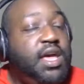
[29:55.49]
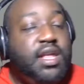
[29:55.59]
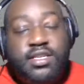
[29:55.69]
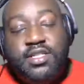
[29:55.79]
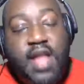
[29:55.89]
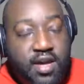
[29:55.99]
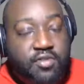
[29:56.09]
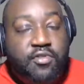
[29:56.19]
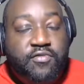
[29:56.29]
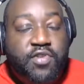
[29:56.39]
it's
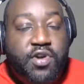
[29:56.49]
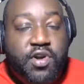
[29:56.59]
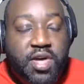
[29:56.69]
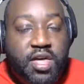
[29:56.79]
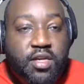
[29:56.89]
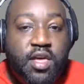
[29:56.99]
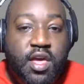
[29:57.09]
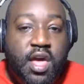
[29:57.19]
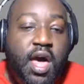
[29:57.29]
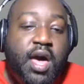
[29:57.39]
not going very well.
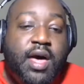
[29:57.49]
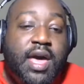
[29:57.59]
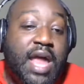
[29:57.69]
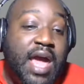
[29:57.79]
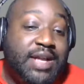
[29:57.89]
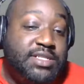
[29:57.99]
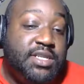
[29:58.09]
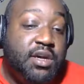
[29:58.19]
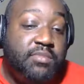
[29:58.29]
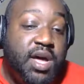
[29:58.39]
And I had to
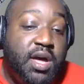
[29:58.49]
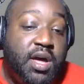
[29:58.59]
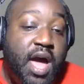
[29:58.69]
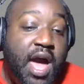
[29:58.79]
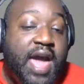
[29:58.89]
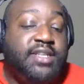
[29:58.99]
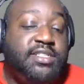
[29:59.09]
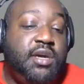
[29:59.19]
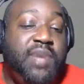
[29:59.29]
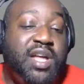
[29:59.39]
tell my
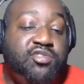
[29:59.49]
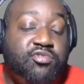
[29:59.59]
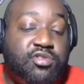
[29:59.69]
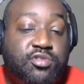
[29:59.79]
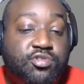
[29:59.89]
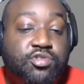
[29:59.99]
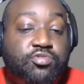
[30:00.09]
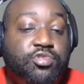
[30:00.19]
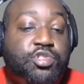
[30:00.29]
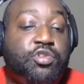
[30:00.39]
daughter
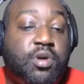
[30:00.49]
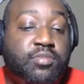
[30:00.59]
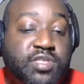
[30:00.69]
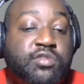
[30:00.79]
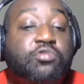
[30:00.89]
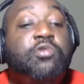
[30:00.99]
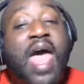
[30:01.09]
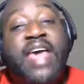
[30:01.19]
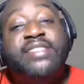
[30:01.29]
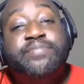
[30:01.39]
to show up to school
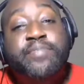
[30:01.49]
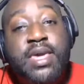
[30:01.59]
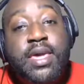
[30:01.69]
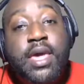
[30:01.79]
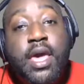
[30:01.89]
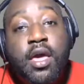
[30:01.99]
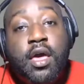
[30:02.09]
as me.